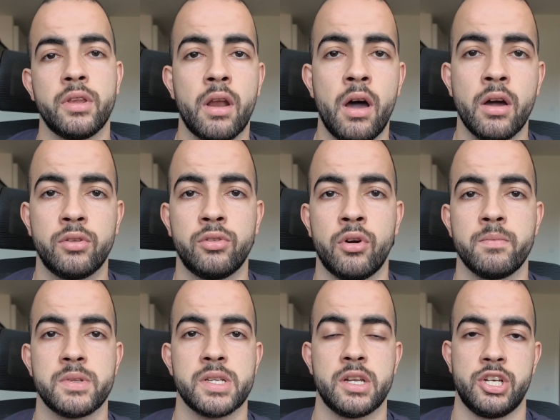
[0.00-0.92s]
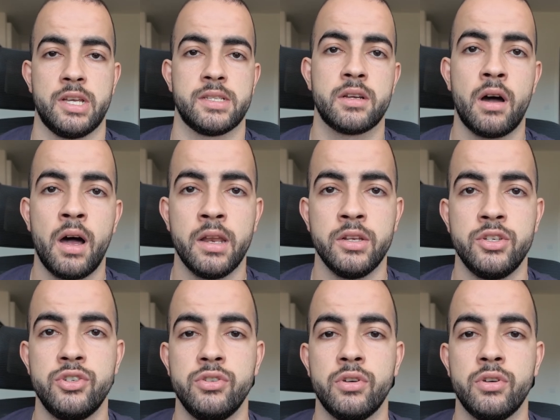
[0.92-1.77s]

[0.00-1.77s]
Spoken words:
the long term, such as college,